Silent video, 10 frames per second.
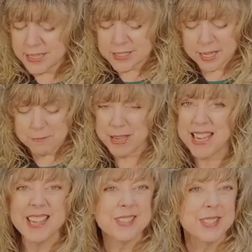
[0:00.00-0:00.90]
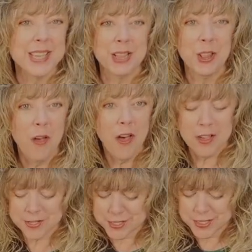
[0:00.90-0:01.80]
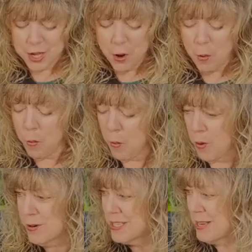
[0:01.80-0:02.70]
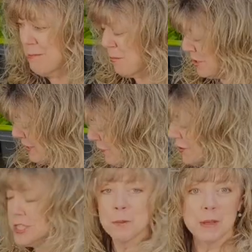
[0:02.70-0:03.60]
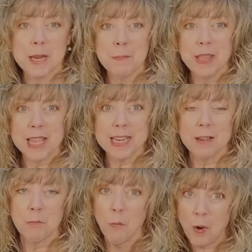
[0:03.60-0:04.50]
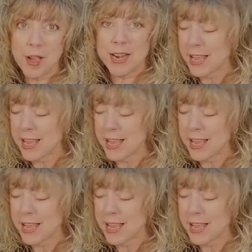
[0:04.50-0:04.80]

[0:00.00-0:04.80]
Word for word: can be easily lost or more difficult to manipulate one at